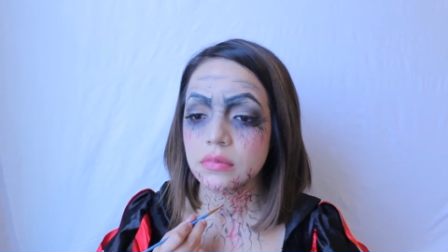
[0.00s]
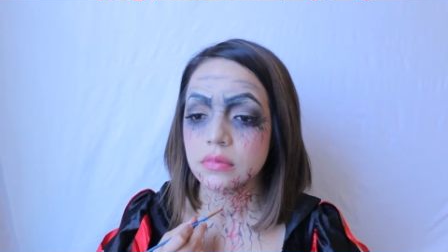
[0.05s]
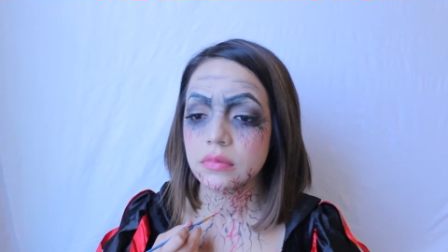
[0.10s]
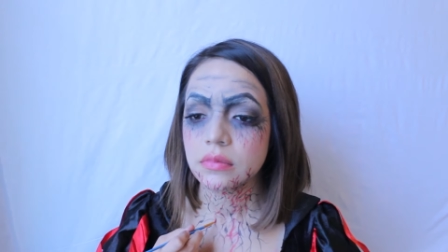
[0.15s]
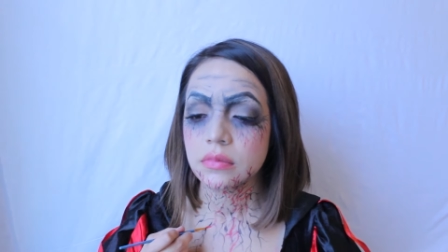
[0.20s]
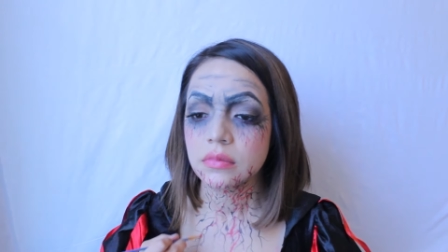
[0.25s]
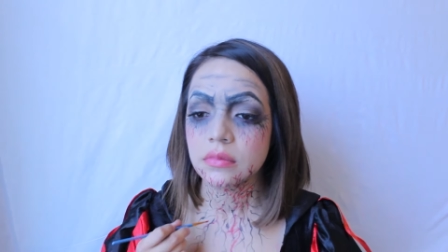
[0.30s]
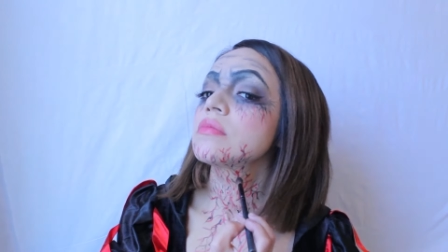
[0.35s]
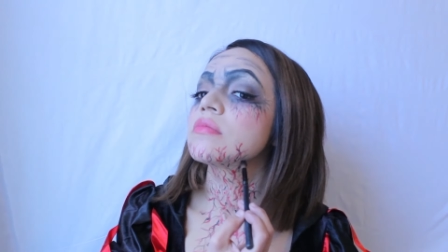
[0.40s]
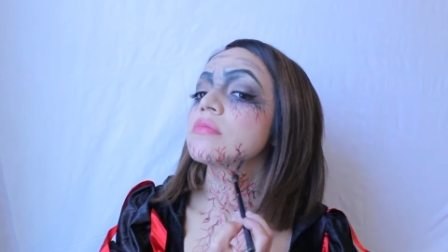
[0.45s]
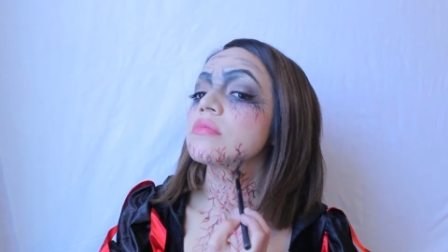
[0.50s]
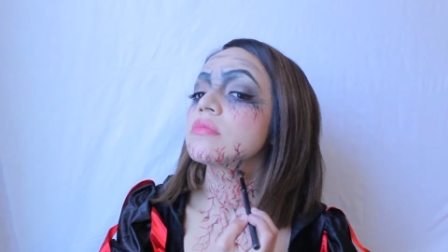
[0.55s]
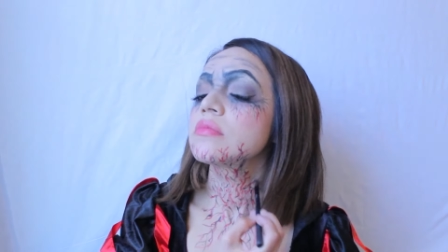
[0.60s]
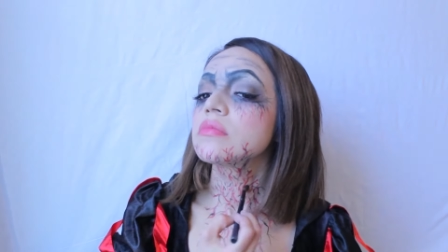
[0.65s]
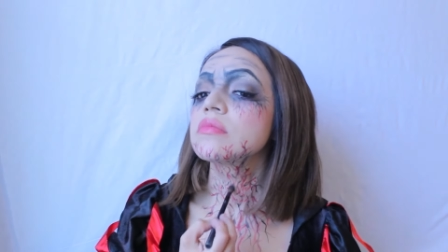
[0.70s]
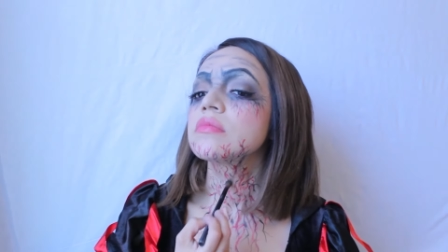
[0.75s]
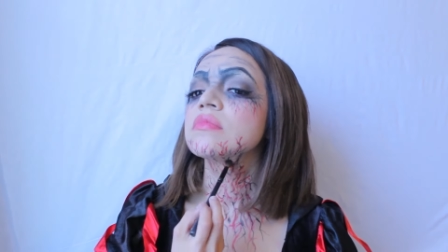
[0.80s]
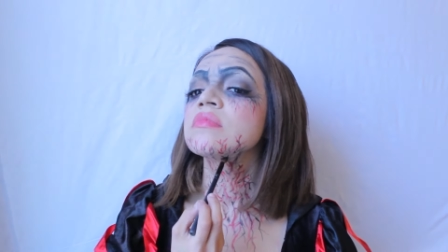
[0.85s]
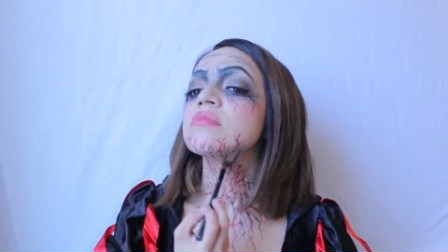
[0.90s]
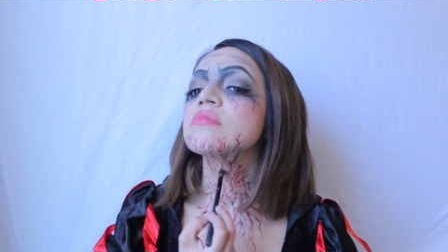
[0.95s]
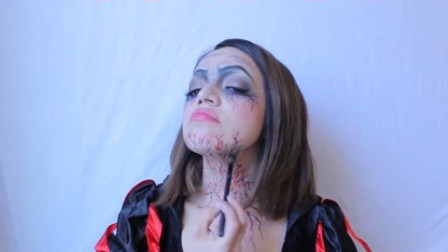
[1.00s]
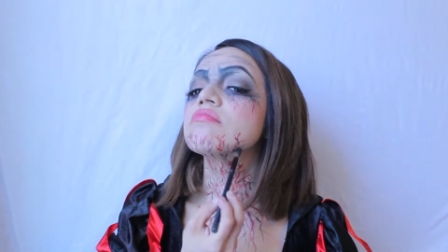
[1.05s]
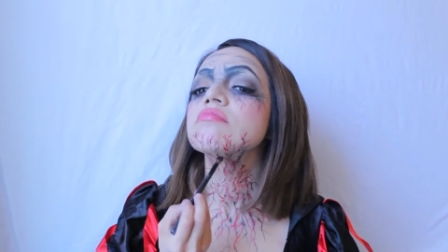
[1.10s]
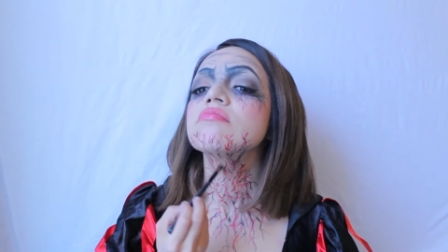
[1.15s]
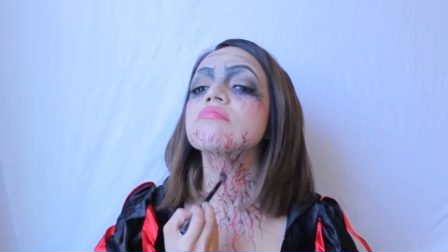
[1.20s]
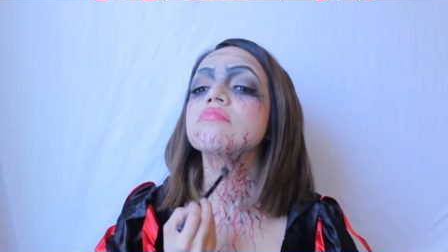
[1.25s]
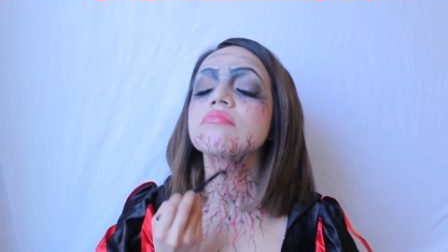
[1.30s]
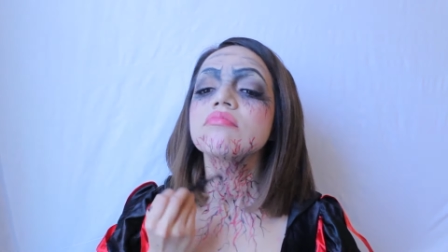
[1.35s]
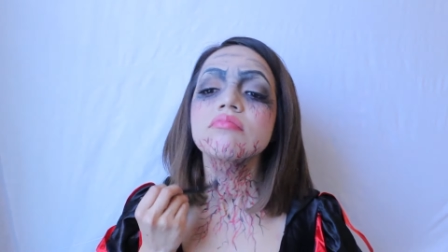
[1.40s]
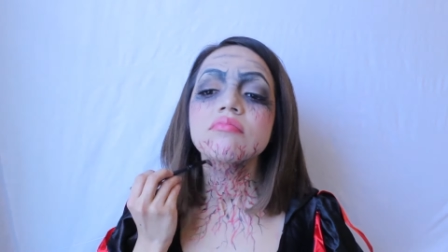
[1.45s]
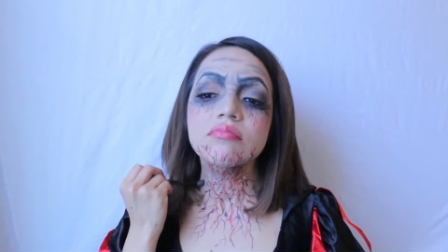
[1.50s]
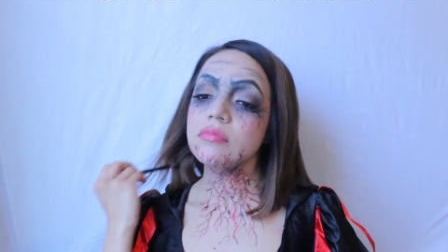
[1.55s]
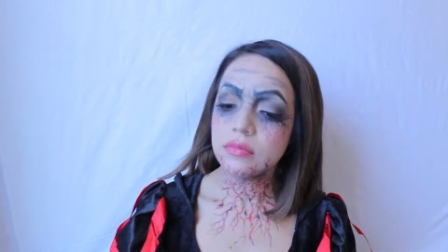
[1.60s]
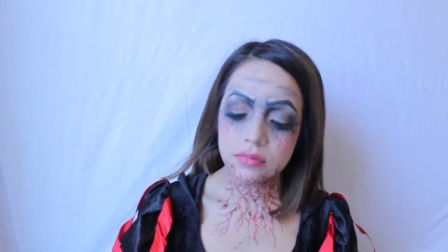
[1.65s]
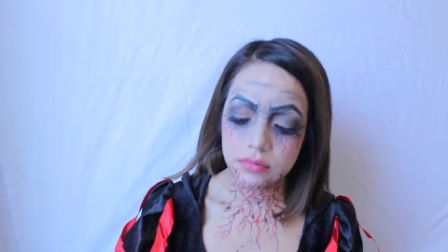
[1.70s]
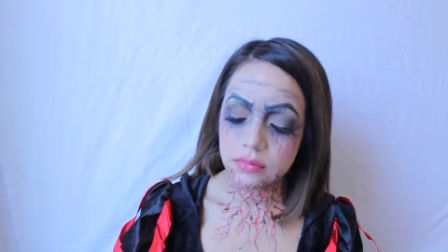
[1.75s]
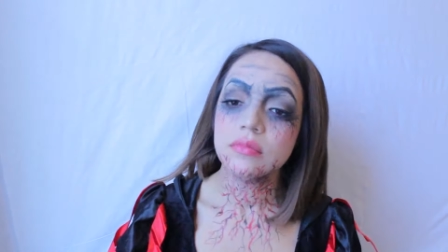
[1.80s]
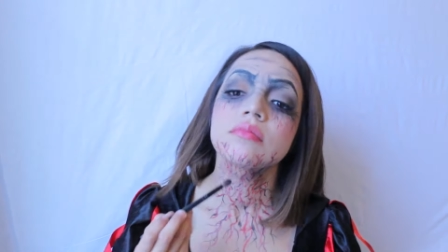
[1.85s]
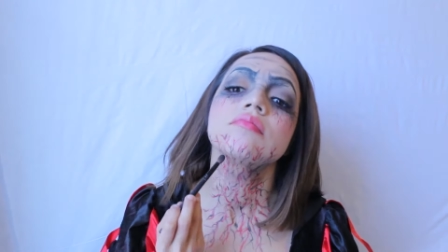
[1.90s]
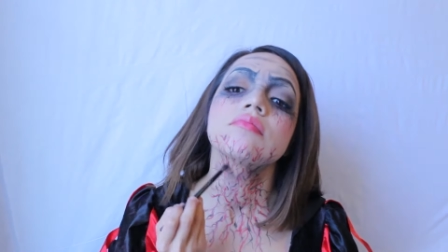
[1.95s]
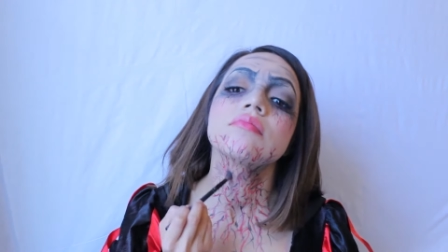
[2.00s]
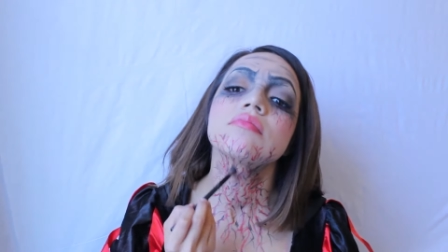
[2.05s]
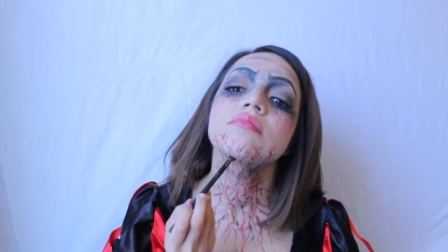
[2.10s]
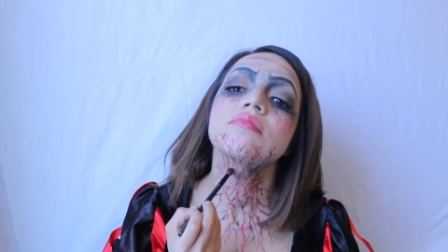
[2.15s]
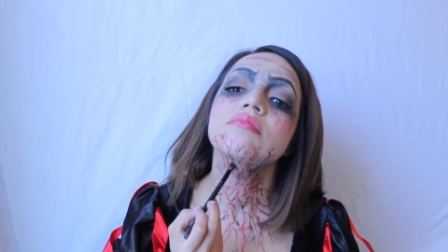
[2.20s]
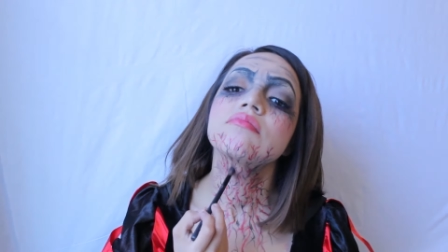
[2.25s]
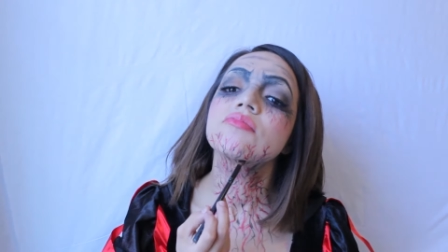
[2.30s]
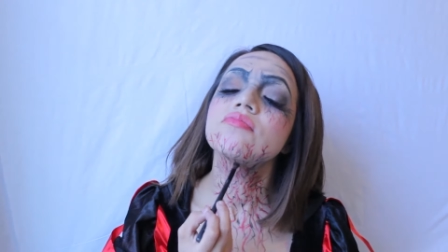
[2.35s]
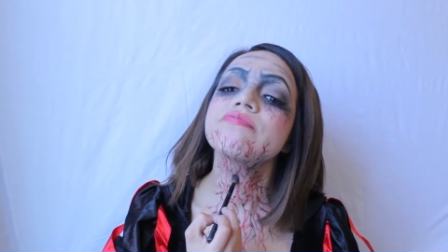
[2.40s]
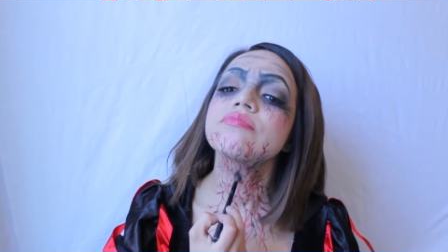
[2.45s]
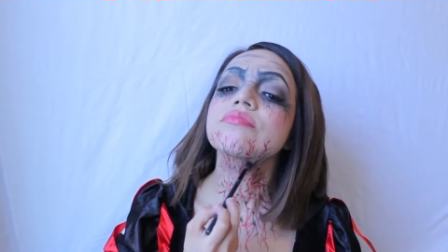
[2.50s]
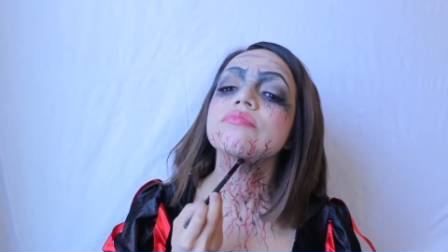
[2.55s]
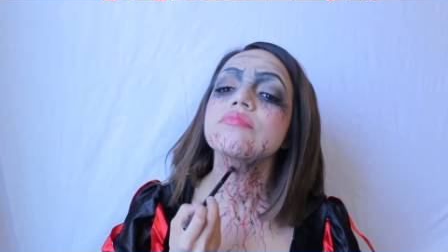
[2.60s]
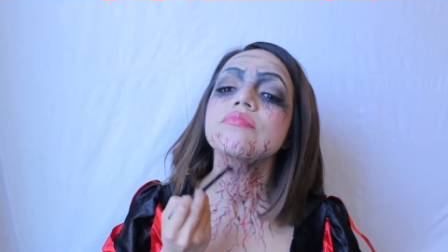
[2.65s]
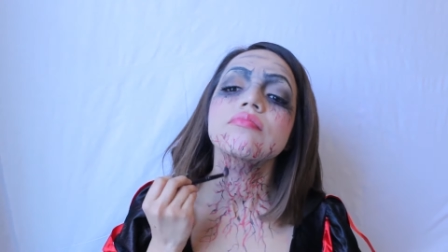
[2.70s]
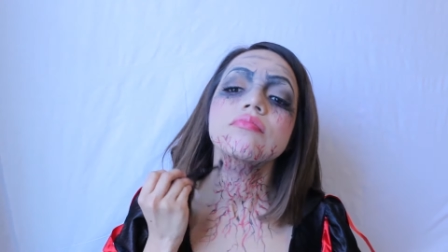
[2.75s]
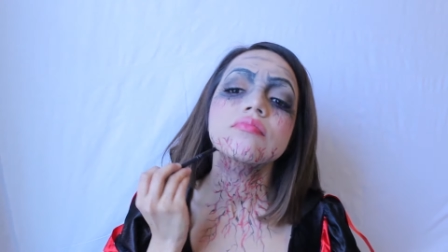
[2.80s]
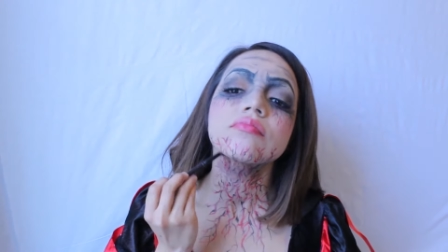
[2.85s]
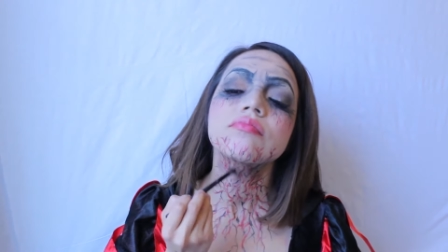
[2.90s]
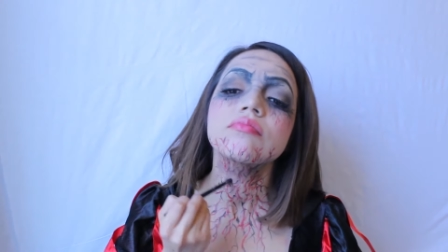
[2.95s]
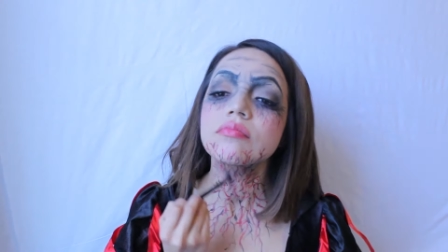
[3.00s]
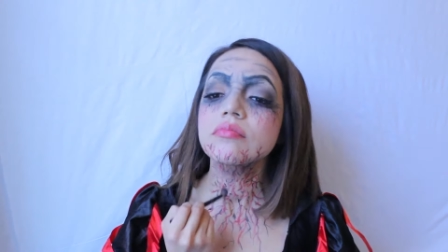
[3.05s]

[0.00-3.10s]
I added black eyeshadow on top.